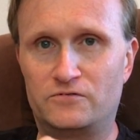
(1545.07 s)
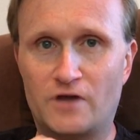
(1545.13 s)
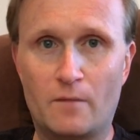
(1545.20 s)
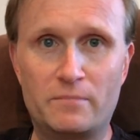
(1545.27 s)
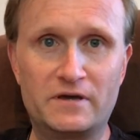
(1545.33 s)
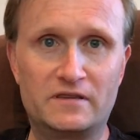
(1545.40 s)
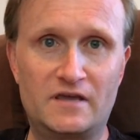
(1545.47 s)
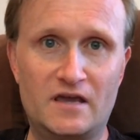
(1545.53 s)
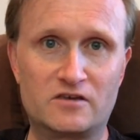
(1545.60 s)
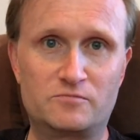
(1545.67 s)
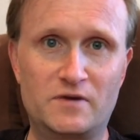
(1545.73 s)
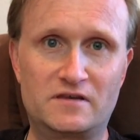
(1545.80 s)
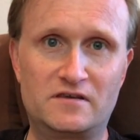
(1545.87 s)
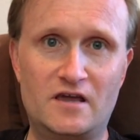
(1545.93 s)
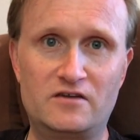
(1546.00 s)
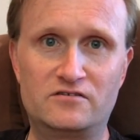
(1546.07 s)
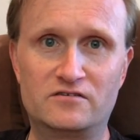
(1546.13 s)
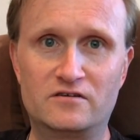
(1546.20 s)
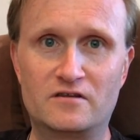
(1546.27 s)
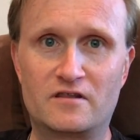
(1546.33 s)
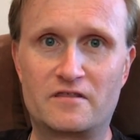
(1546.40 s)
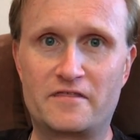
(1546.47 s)
dumping the
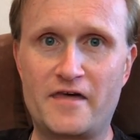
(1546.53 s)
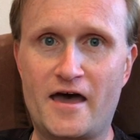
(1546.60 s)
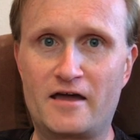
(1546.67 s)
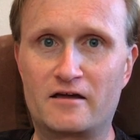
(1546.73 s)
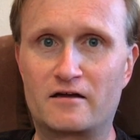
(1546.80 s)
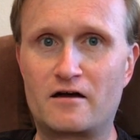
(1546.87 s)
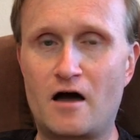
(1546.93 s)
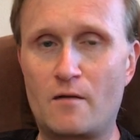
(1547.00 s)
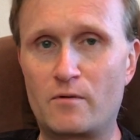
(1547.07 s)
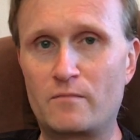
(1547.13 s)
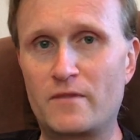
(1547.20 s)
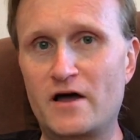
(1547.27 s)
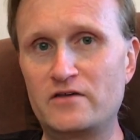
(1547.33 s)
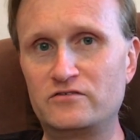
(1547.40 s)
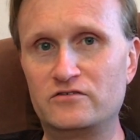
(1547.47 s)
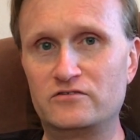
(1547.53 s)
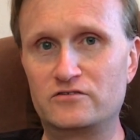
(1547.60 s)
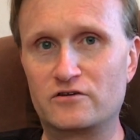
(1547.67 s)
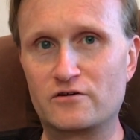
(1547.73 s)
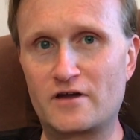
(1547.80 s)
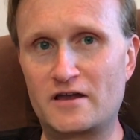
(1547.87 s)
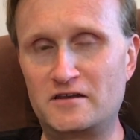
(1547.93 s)
expectation that compromise is
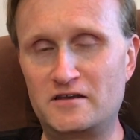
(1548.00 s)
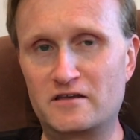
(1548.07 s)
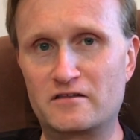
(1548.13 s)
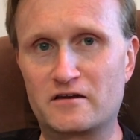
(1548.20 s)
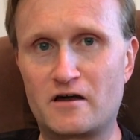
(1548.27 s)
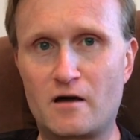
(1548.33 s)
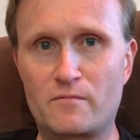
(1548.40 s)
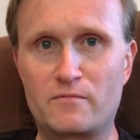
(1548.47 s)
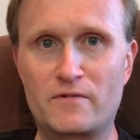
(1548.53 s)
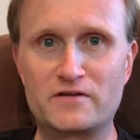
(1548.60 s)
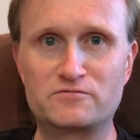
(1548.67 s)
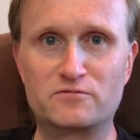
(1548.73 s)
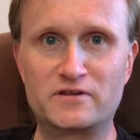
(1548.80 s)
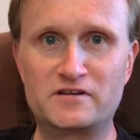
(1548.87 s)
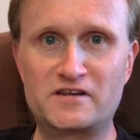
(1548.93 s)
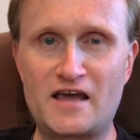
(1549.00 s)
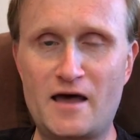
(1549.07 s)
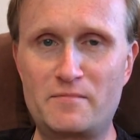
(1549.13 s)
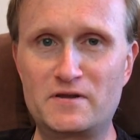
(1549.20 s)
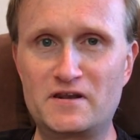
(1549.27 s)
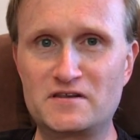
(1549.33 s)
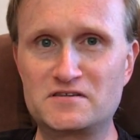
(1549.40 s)
a good idea, that compromise will lead to
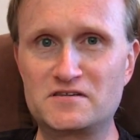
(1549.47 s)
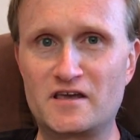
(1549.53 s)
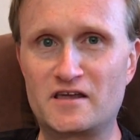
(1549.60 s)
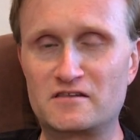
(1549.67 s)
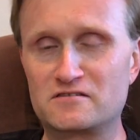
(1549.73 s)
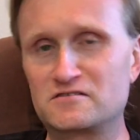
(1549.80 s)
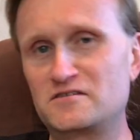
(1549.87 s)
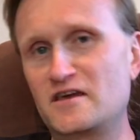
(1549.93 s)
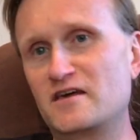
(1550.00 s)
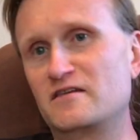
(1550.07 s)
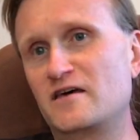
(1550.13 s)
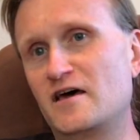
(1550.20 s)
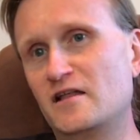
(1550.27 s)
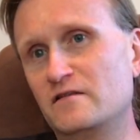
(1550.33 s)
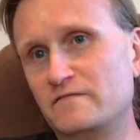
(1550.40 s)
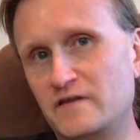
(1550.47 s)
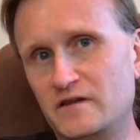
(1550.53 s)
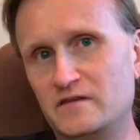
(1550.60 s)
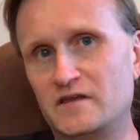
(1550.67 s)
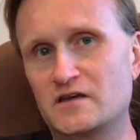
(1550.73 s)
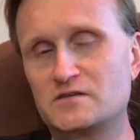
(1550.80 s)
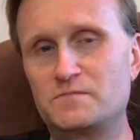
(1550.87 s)
happiness, and instead
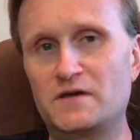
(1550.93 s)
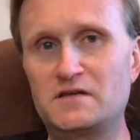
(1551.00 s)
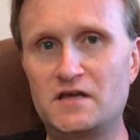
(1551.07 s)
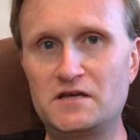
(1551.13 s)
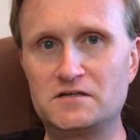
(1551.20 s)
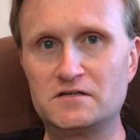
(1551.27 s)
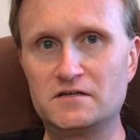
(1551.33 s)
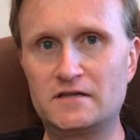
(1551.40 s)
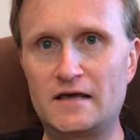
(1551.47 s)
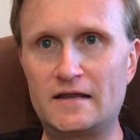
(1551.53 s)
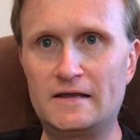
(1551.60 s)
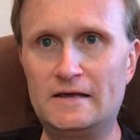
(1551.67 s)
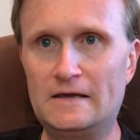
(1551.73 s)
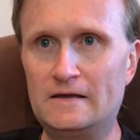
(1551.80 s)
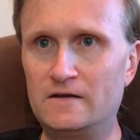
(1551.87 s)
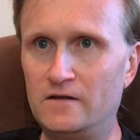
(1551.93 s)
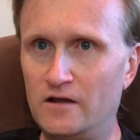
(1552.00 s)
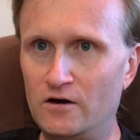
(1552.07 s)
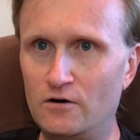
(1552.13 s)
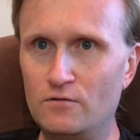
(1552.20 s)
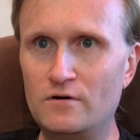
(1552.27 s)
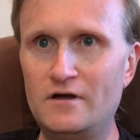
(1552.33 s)
elevating the expectation that
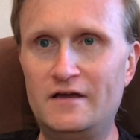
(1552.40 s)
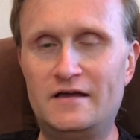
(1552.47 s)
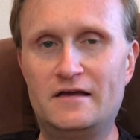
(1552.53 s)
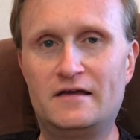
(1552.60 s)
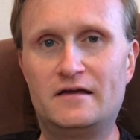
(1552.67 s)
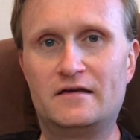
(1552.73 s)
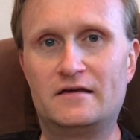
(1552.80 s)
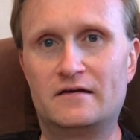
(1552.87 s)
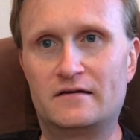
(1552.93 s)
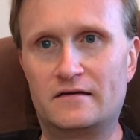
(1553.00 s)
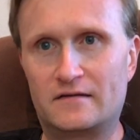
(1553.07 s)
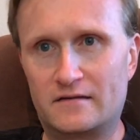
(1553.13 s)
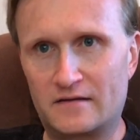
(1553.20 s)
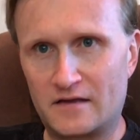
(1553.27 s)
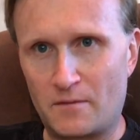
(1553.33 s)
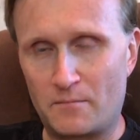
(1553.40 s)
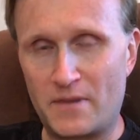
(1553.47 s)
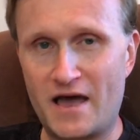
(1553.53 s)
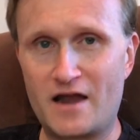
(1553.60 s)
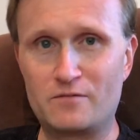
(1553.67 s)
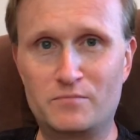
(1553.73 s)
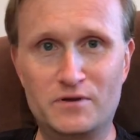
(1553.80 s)
no,
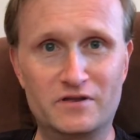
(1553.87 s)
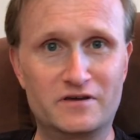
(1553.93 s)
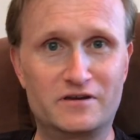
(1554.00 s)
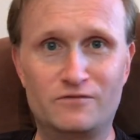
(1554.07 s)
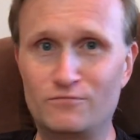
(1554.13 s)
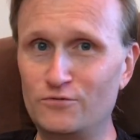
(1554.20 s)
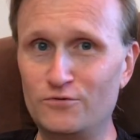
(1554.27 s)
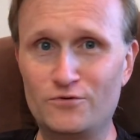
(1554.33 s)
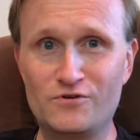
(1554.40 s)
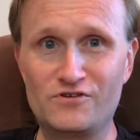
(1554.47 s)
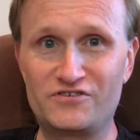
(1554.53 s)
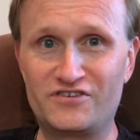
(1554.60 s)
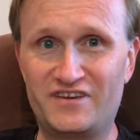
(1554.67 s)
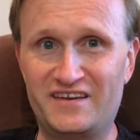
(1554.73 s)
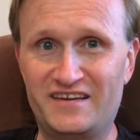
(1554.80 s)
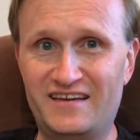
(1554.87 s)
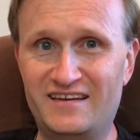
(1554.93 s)
compatibility rules.